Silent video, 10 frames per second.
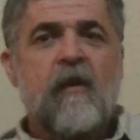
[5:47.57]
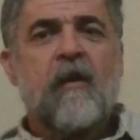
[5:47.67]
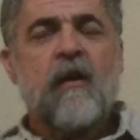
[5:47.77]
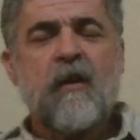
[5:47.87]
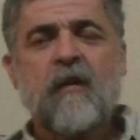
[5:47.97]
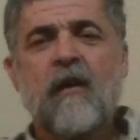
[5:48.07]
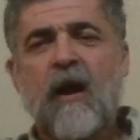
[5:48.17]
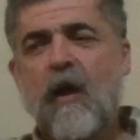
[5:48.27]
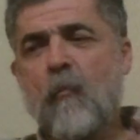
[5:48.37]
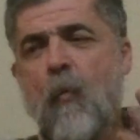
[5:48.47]
Here
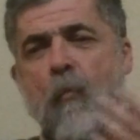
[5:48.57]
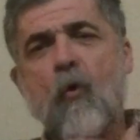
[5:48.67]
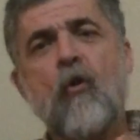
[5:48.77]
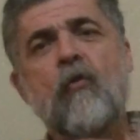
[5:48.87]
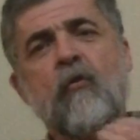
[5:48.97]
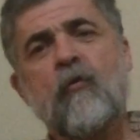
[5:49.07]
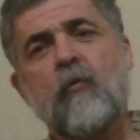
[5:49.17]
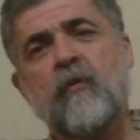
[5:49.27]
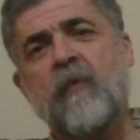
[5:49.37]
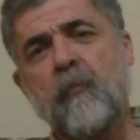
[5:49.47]
I'm more
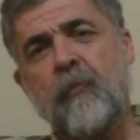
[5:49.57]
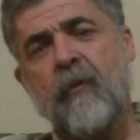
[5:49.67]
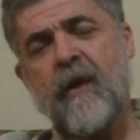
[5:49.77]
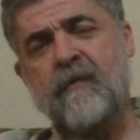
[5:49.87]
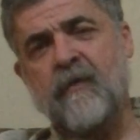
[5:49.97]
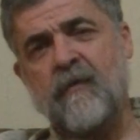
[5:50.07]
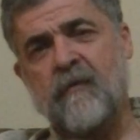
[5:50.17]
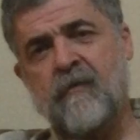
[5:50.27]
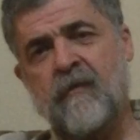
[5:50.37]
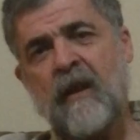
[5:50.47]
with my
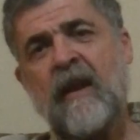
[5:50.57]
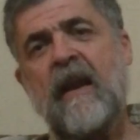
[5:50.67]
presence,